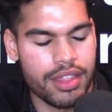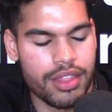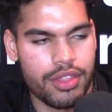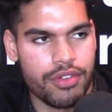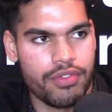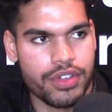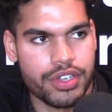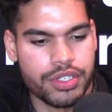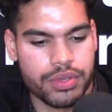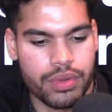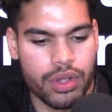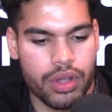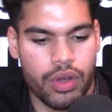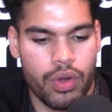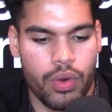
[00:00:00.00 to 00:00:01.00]
the
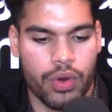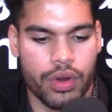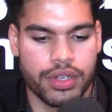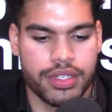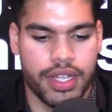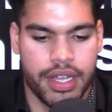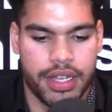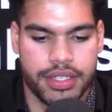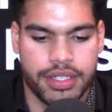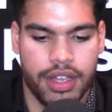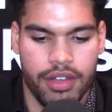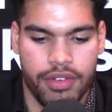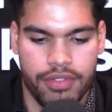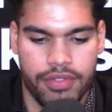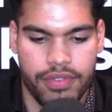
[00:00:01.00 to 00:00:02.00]
visual cortex
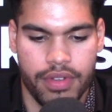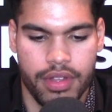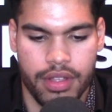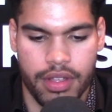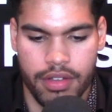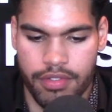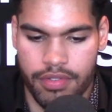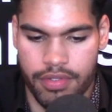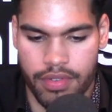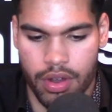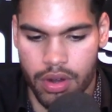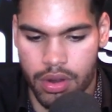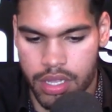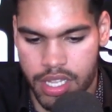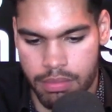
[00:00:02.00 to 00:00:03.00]
of of
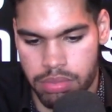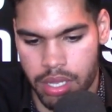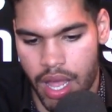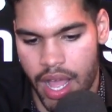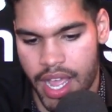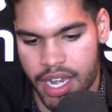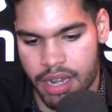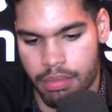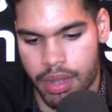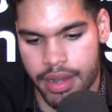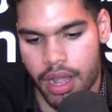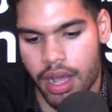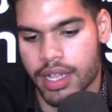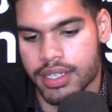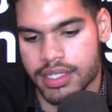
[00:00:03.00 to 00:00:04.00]
early blind but
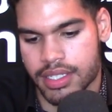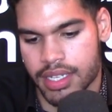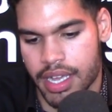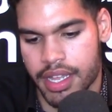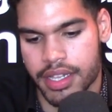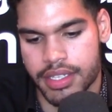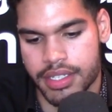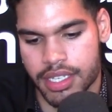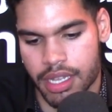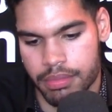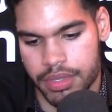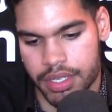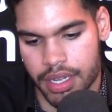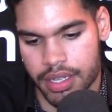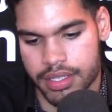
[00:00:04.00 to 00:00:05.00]
not sighted
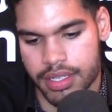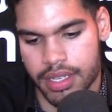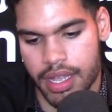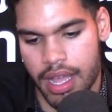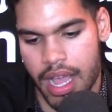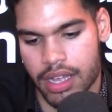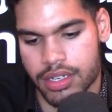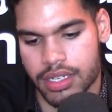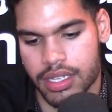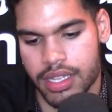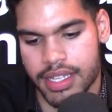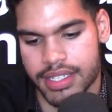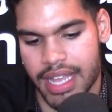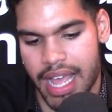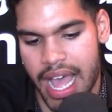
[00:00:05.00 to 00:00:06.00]
subjects
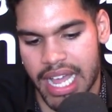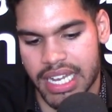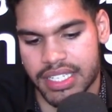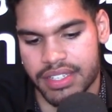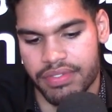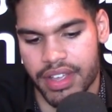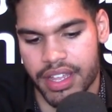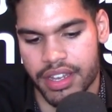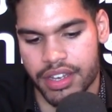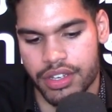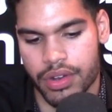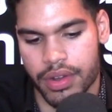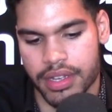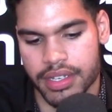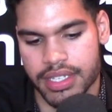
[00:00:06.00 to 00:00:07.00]
actually is activated
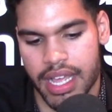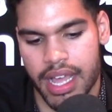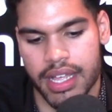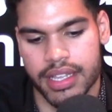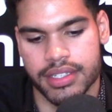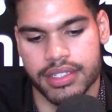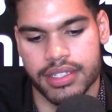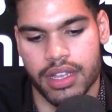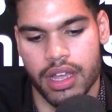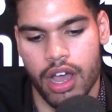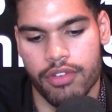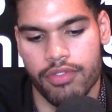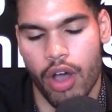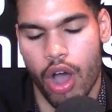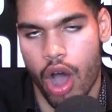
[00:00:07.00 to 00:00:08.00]
during tasks
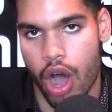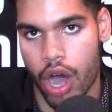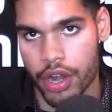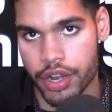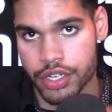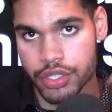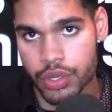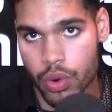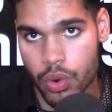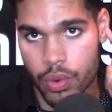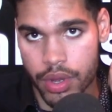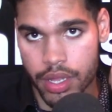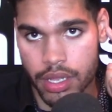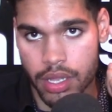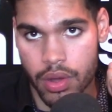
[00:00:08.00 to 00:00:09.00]
of
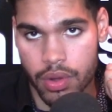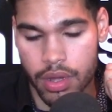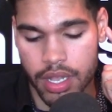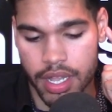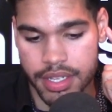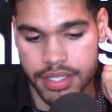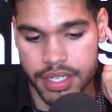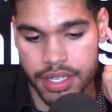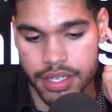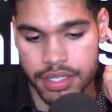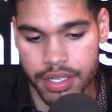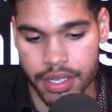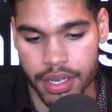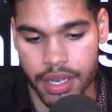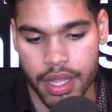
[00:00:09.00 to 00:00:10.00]
auditory
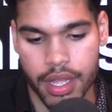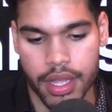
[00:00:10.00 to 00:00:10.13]
localization.